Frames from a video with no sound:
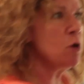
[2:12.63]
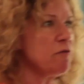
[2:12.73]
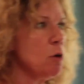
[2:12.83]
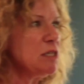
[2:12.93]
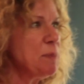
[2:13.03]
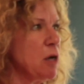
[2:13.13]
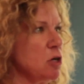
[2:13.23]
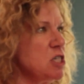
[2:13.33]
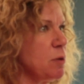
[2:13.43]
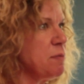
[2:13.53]
You have always been
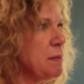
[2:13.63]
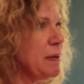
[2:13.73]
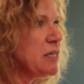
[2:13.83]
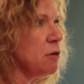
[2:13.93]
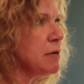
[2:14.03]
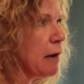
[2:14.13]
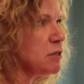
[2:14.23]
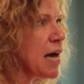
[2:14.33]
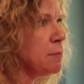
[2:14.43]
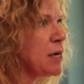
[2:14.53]
honest with me, be so now.
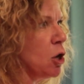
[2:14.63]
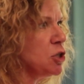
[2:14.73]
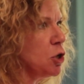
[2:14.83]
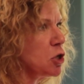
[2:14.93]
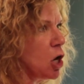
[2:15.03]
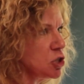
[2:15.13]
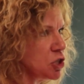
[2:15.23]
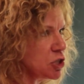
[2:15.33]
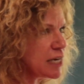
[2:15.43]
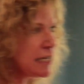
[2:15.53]
Tell me on your conscience,